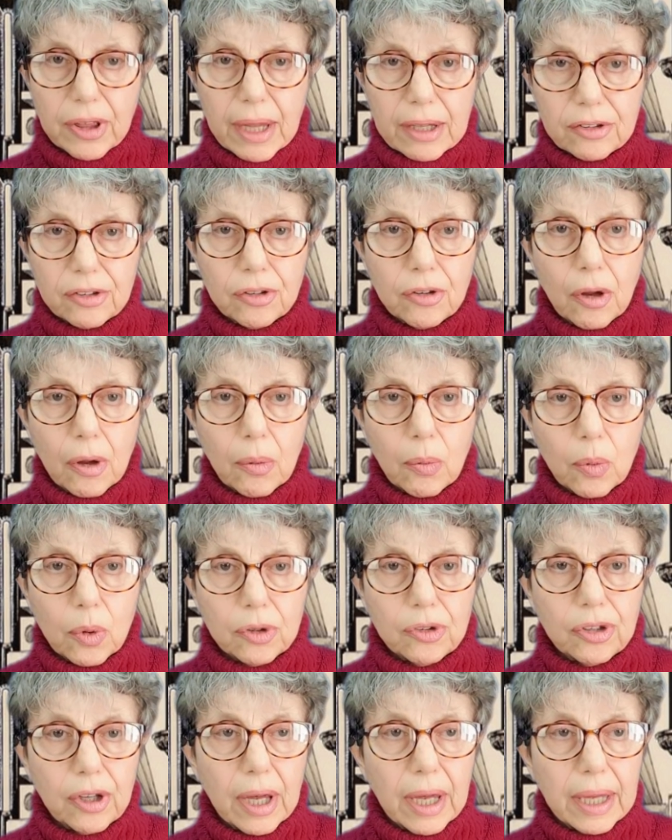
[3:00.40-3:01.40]
that's not
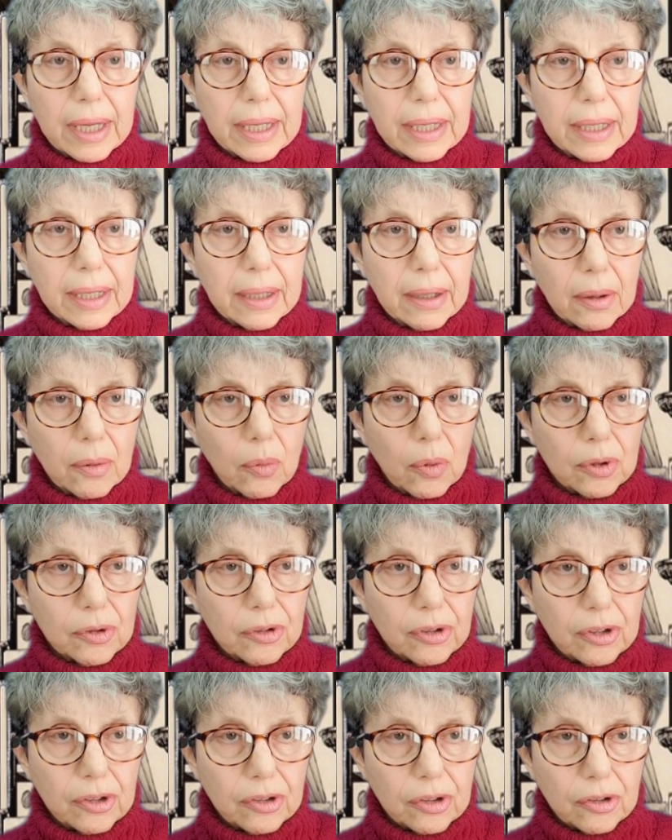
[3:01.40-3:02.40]
what I uh,
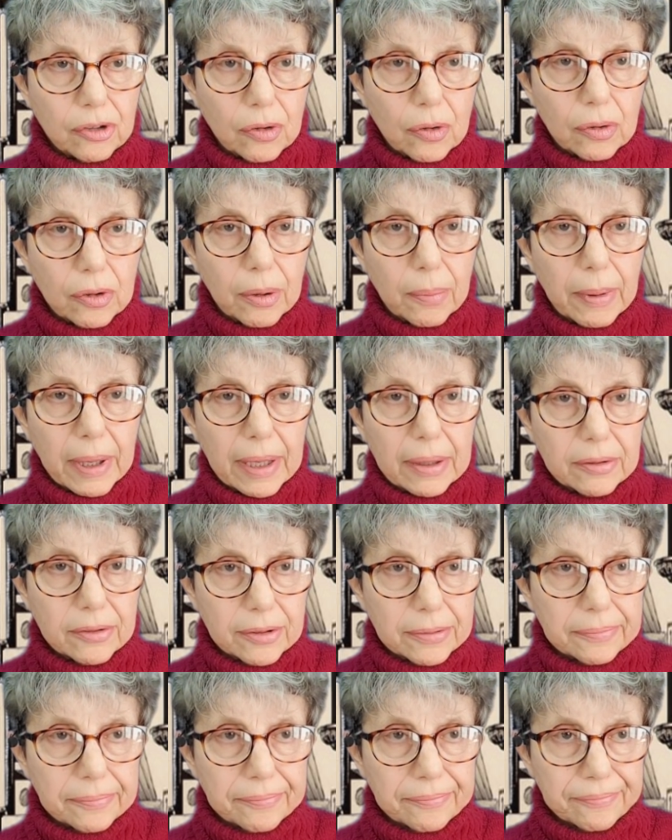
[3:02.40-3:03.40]
wanted to talk
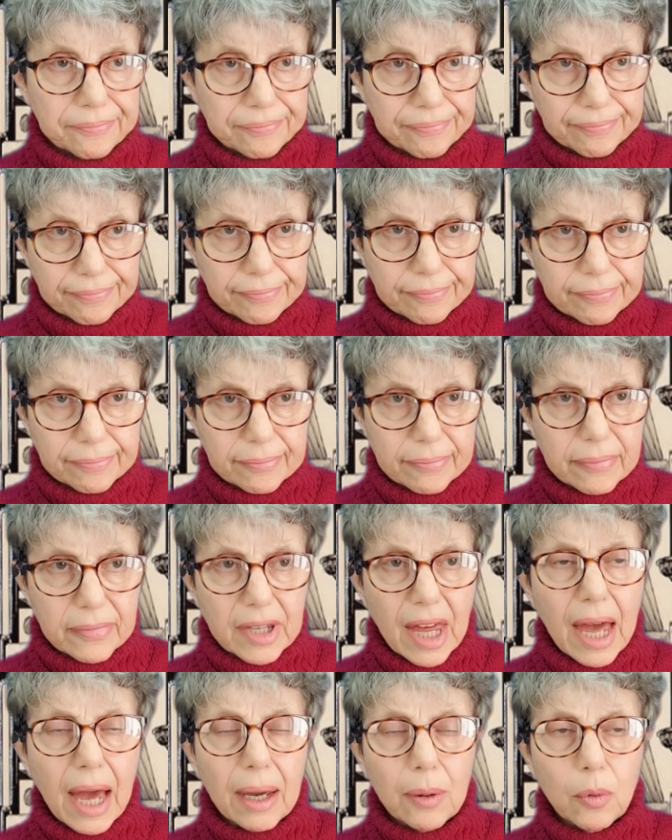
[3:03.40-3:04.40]
about.
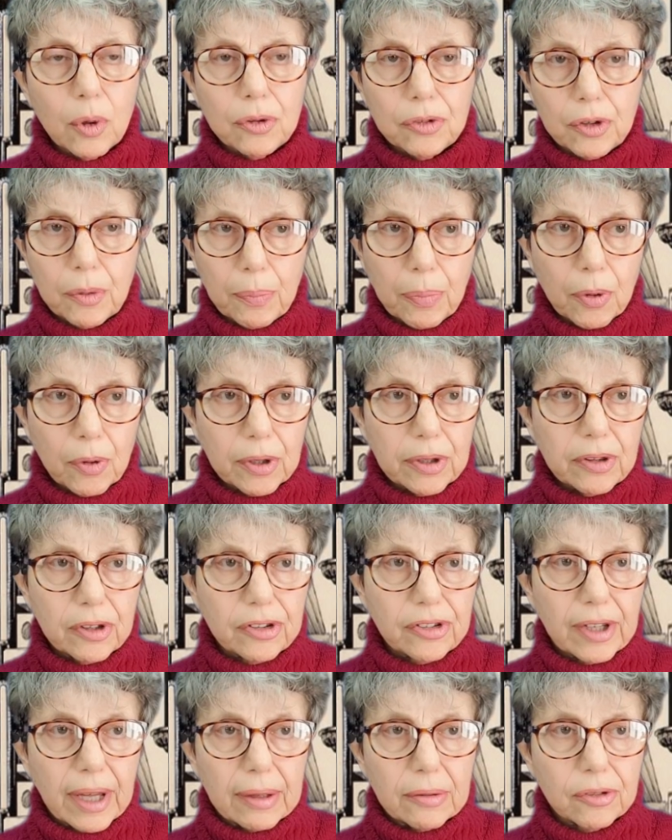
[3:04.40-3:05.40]
I want to point
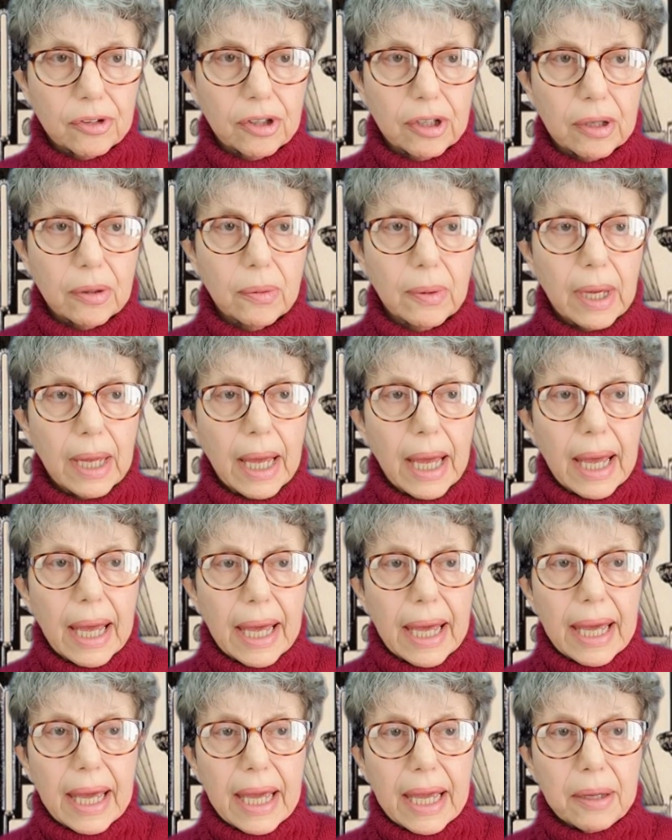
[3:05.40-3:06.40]
this out to you.
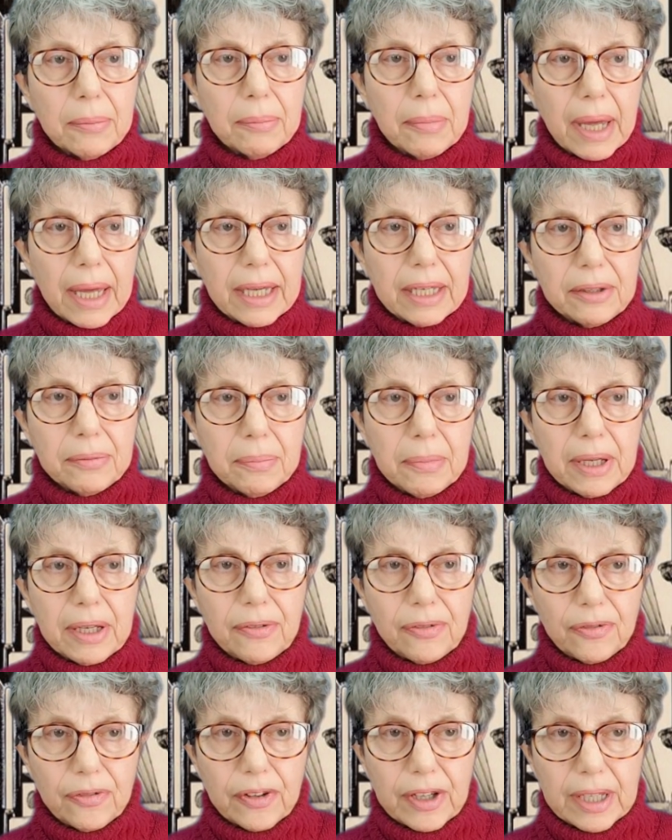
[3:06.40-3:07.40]
It made me
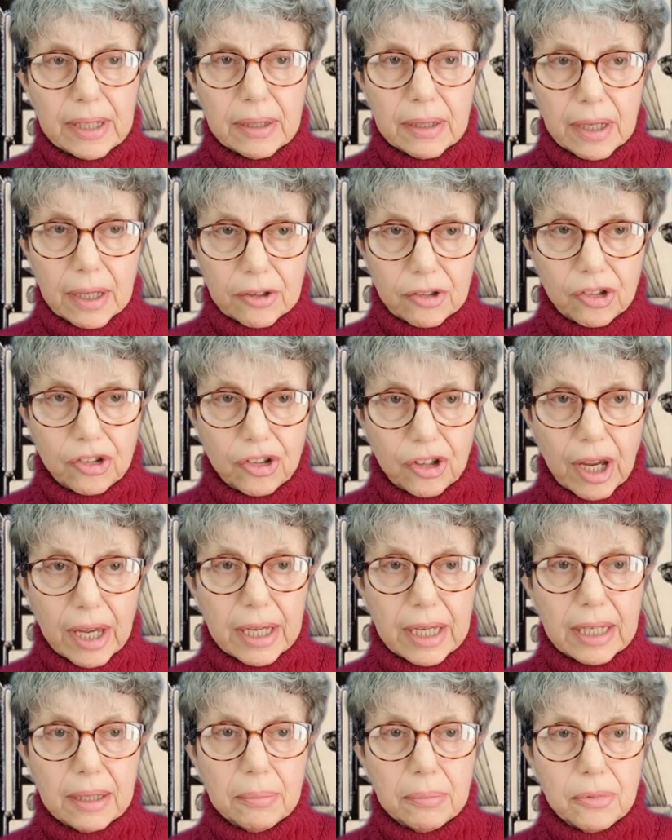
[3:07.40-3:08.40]
feel
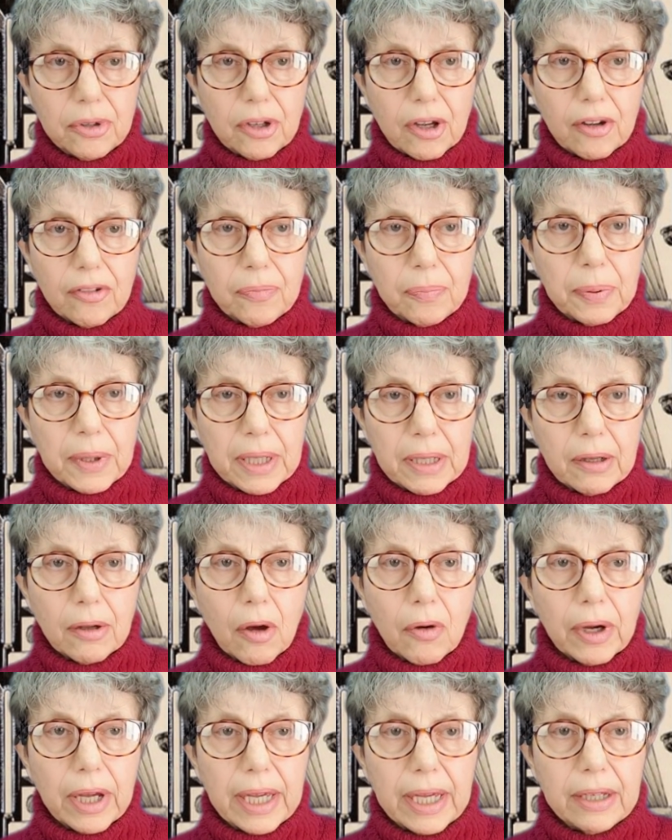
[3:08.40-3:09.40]
ashamed of
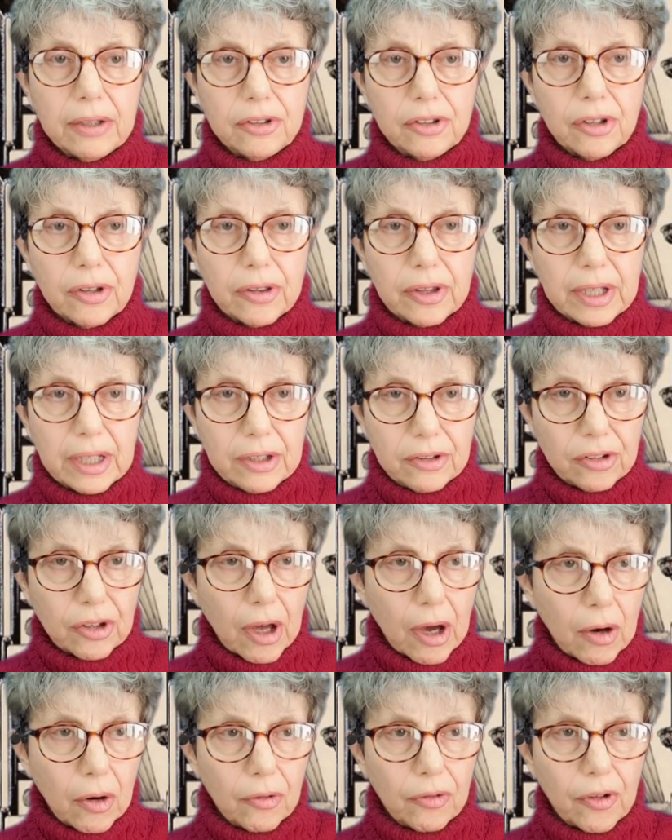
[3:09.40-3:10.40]
belonging to these
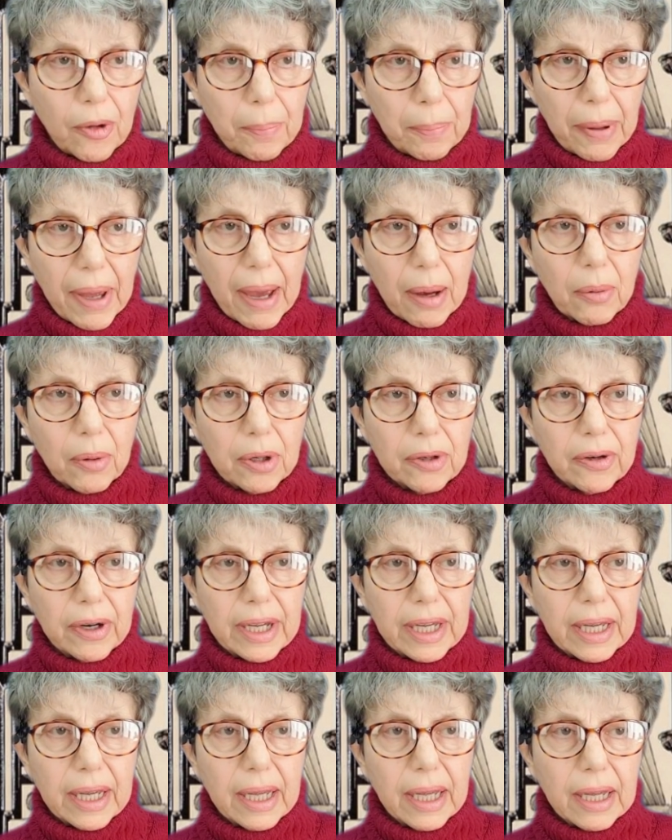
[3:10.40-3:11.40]

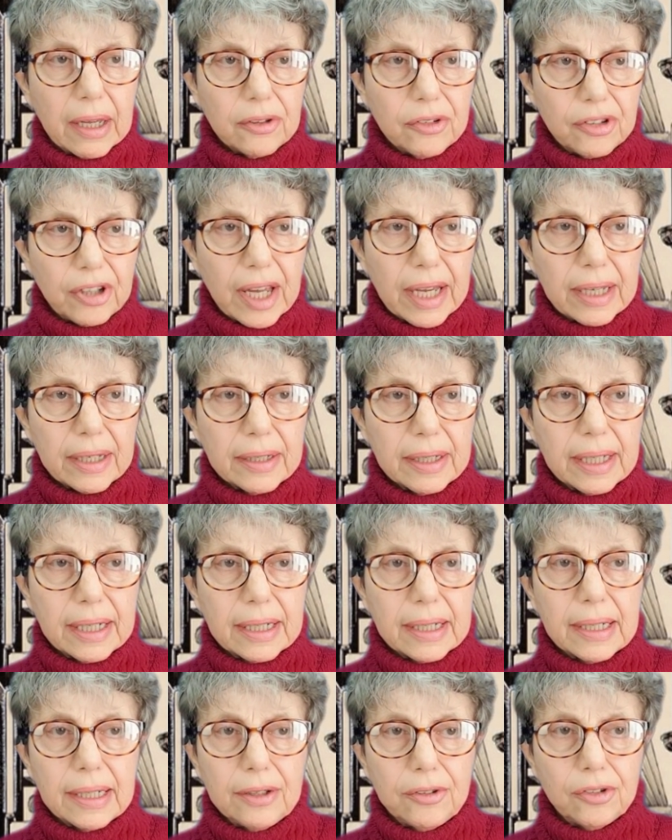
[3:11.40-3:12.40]
overpowering,
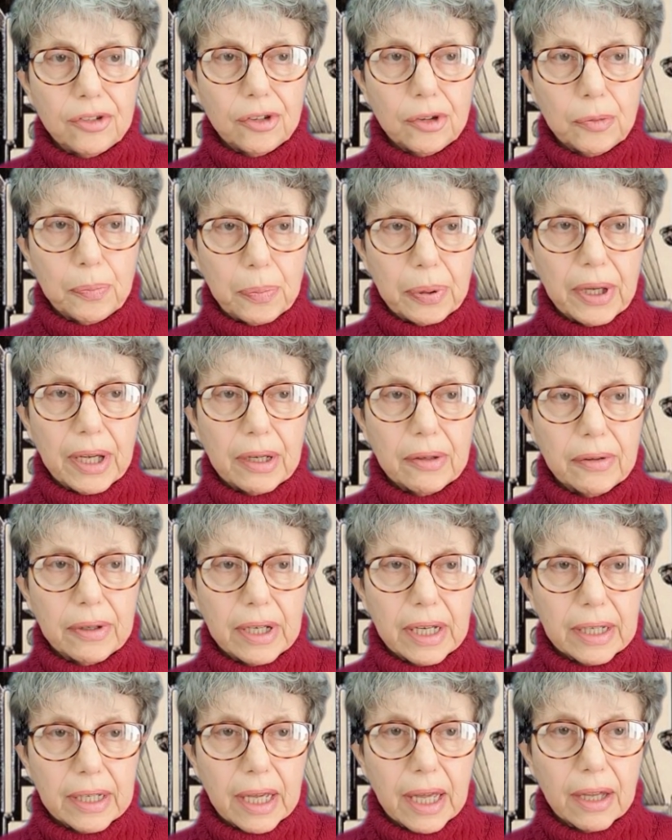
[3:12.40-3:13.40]
technically
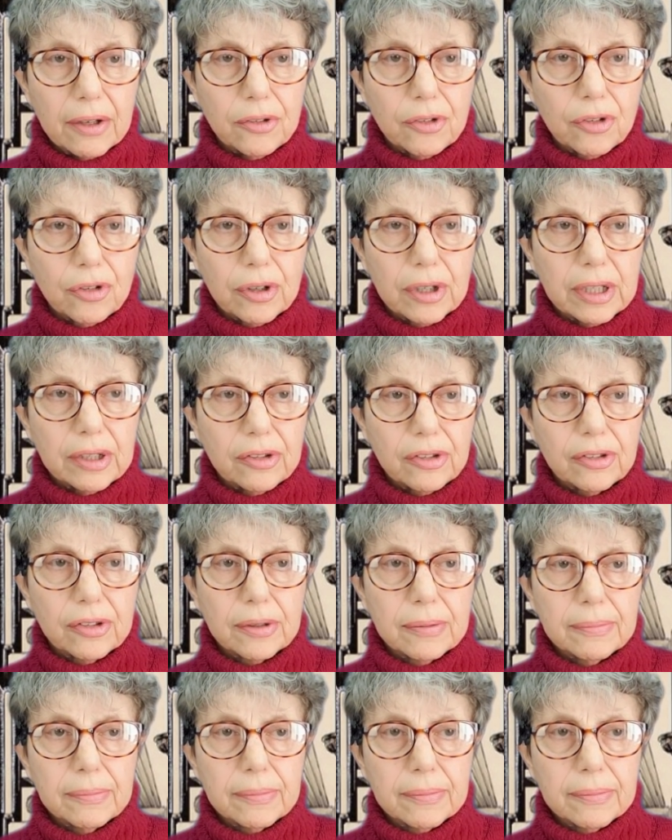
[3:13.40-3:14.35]
superior countries.